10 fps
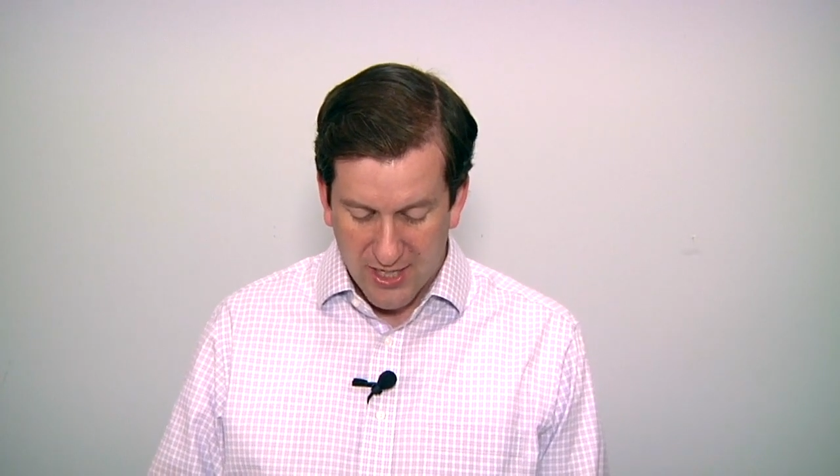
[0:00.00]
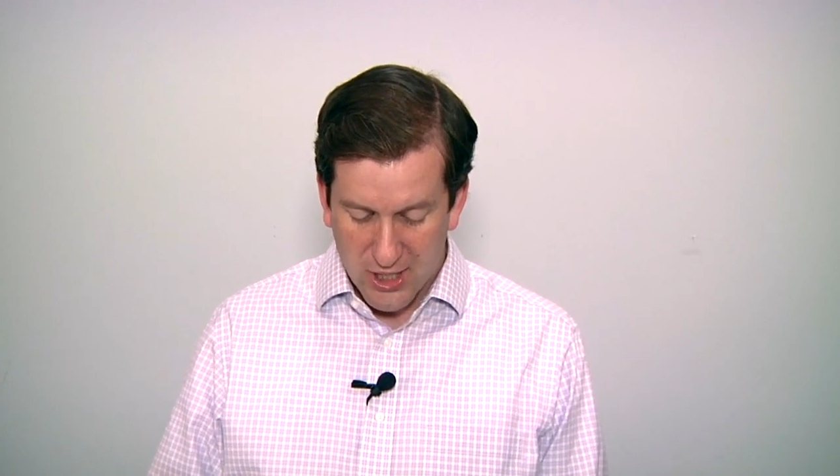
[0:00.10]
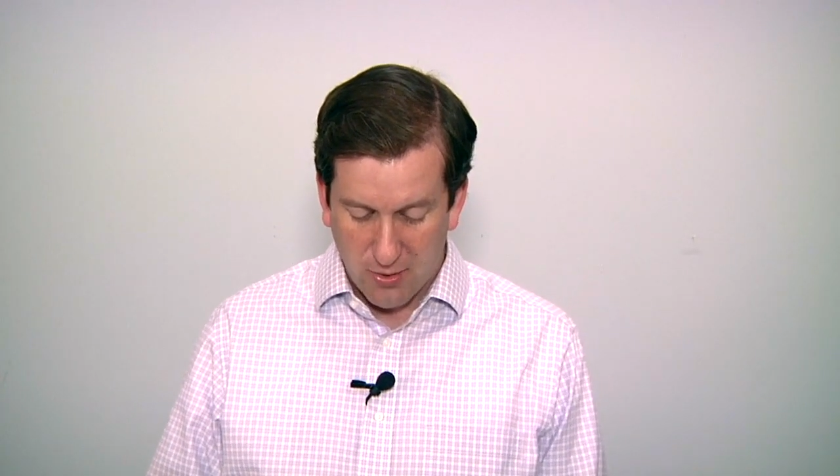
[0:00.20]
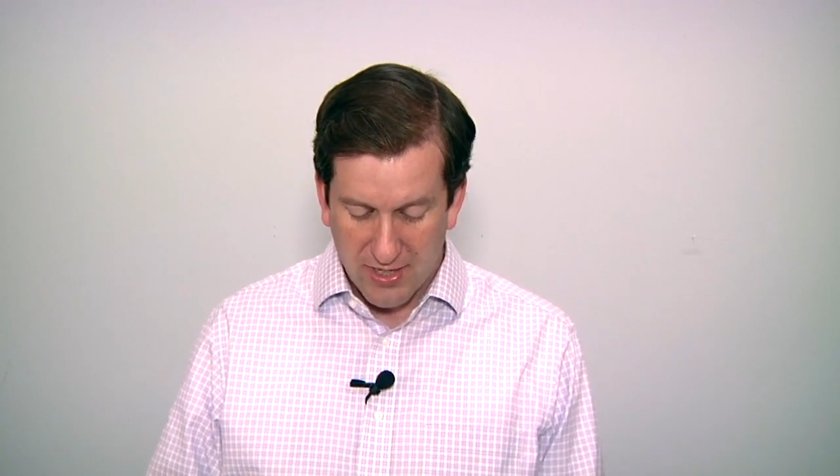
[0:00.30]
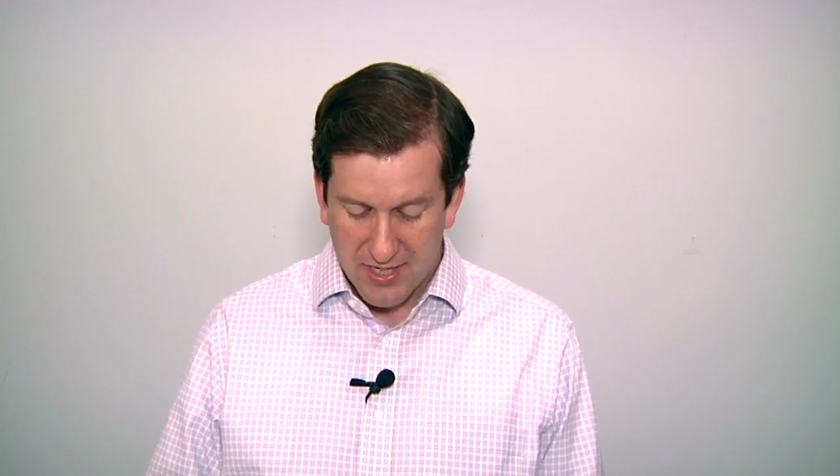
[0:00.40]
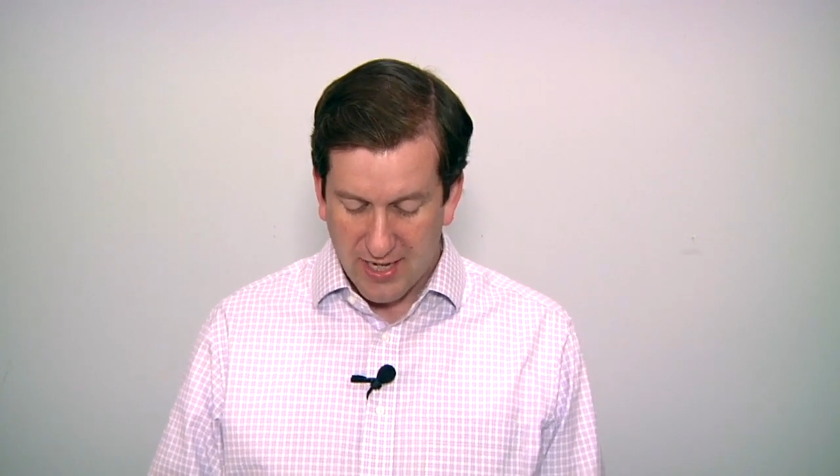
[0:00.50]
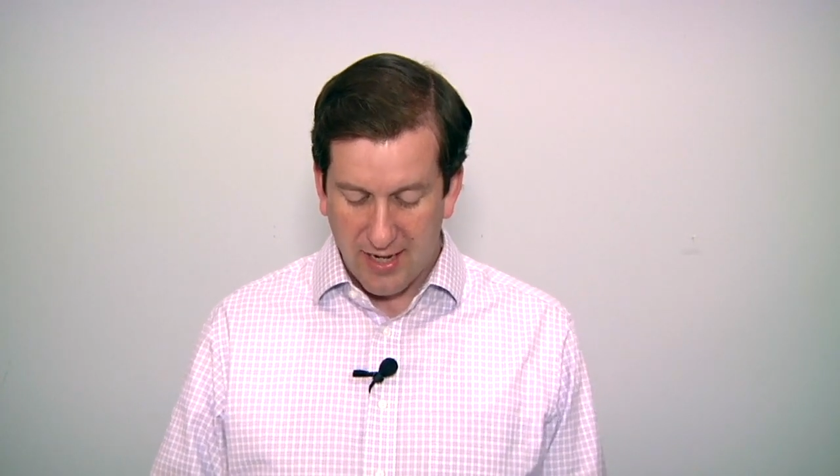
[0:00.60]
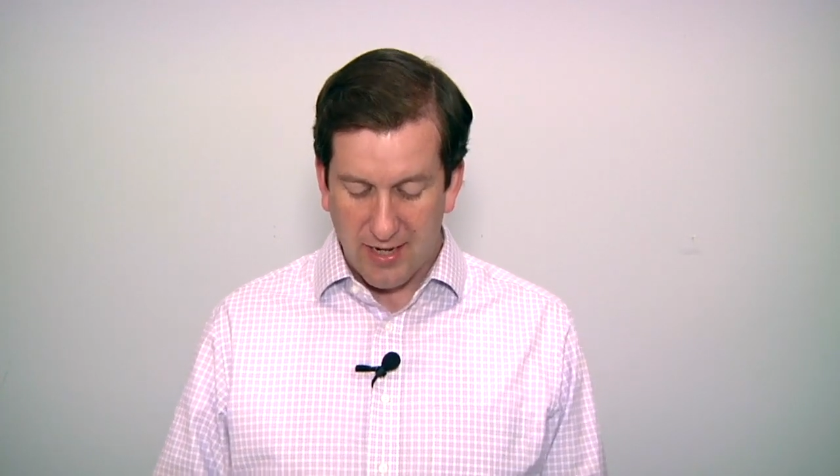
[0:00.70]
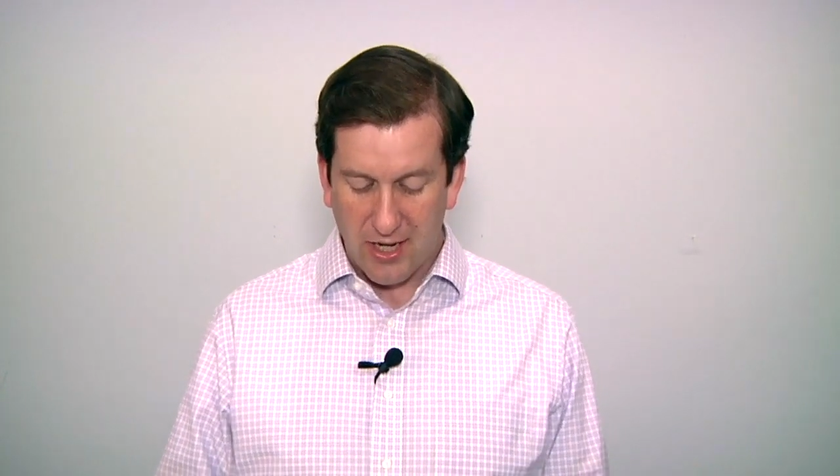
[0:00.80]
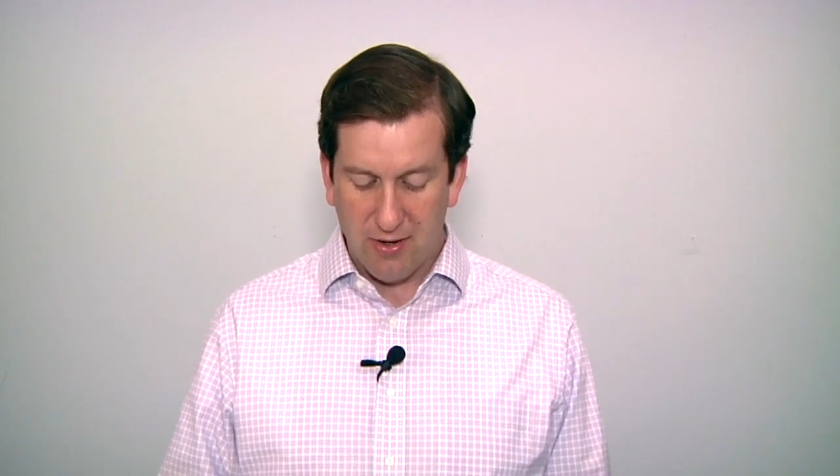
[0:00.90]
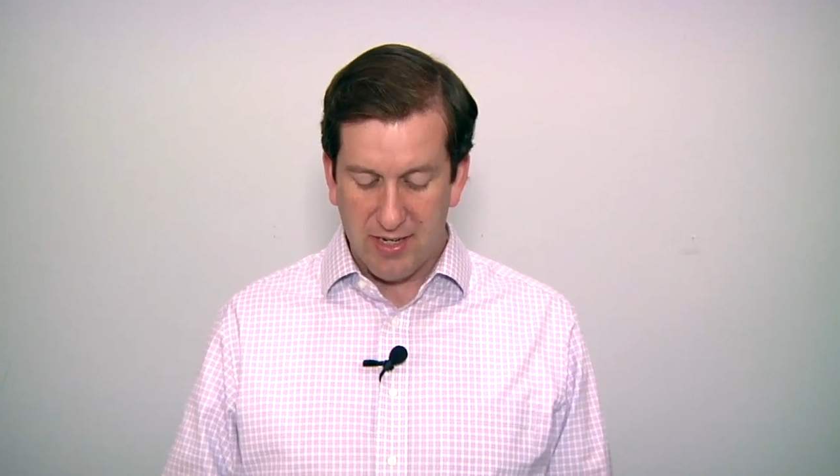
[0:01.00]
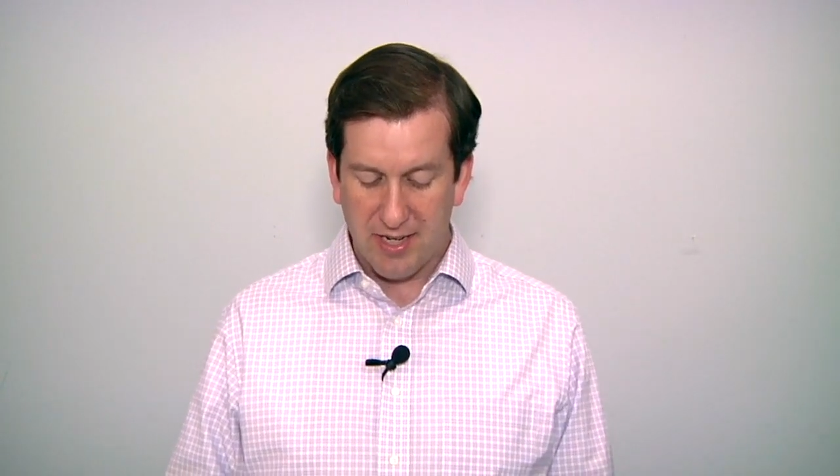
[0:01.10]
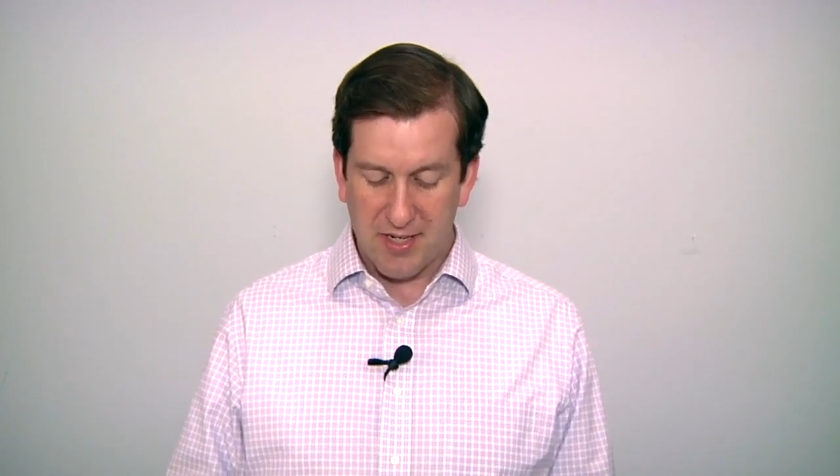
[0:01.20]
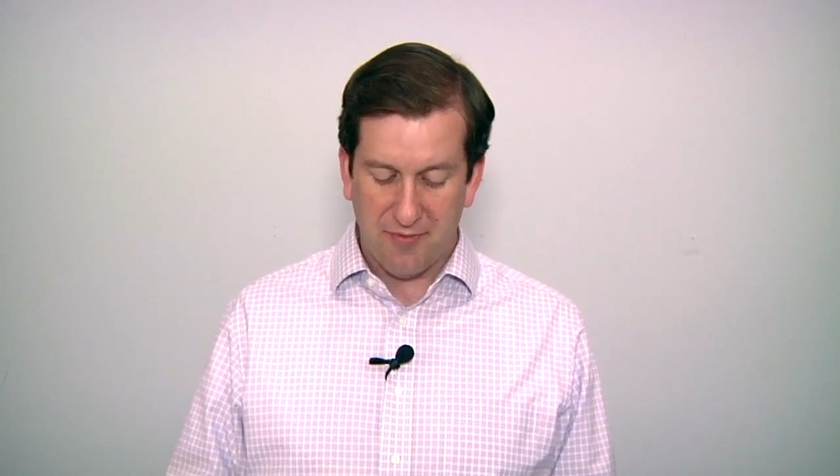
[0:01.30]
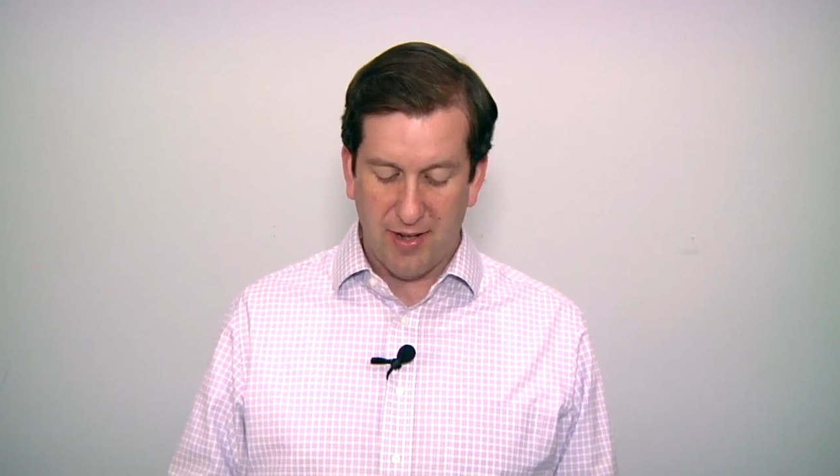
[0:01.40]
and so I stand here and
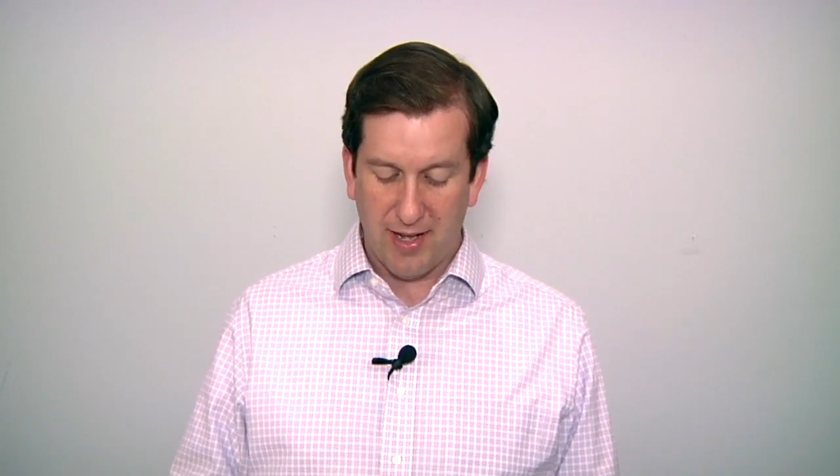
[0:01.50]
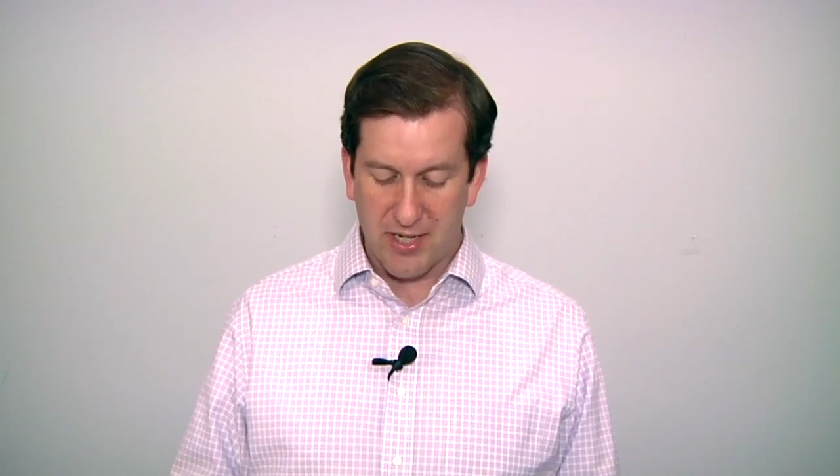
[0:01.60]
testify